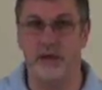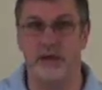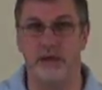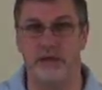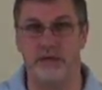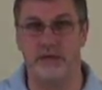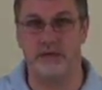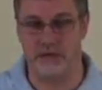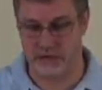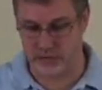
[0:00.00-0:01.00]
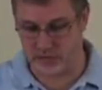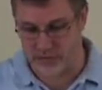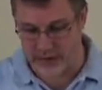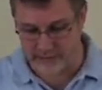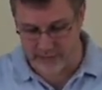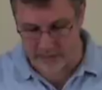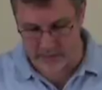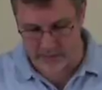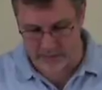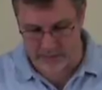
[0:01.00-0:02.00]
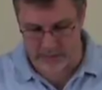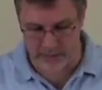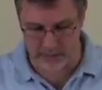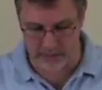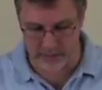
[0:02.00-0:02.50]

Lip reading: Use the screwdriver and